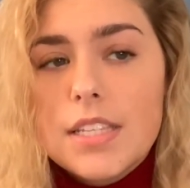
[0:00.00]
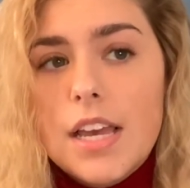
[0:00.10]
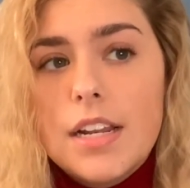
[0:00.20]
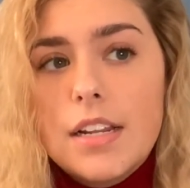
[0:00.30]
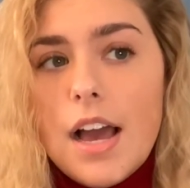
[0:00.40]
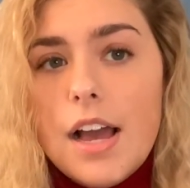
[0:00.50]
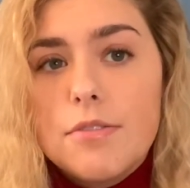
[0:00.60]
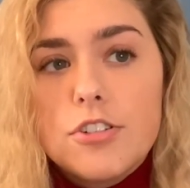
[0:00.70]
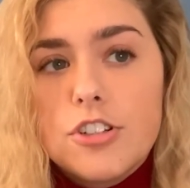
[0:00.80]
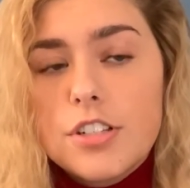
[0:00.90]
And I
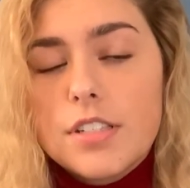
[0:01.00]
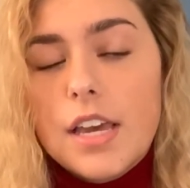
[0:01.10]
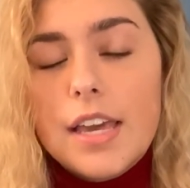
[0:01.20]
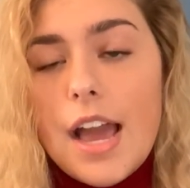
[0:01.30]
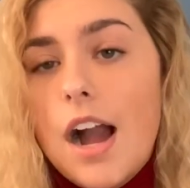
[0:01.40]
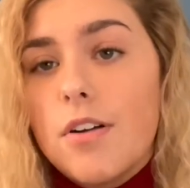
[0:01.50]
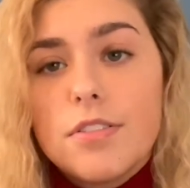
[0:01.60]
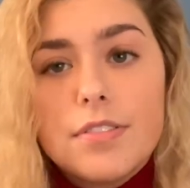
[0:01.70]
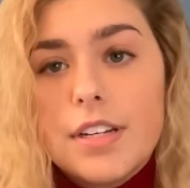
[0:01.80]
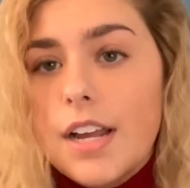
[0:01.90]
was just like out
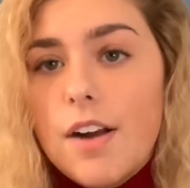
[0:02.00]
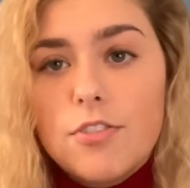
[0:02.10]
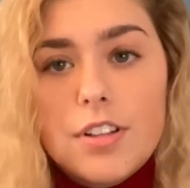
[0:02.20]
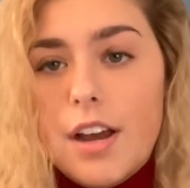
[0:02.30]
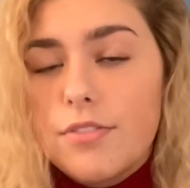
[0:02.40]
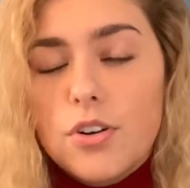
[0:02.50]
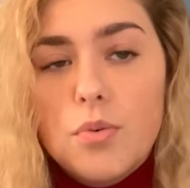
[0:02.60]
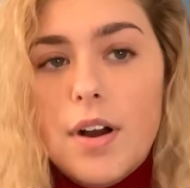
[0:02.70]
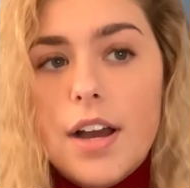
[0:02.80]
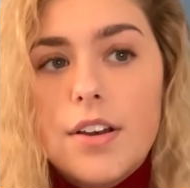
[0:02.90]
of it after that for a
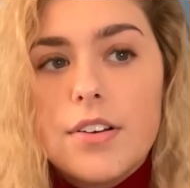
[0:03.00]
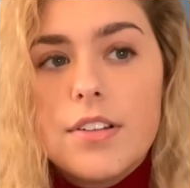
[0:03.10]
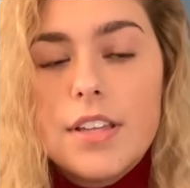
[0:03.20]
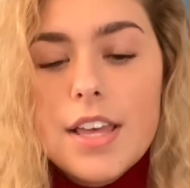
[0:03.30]
while.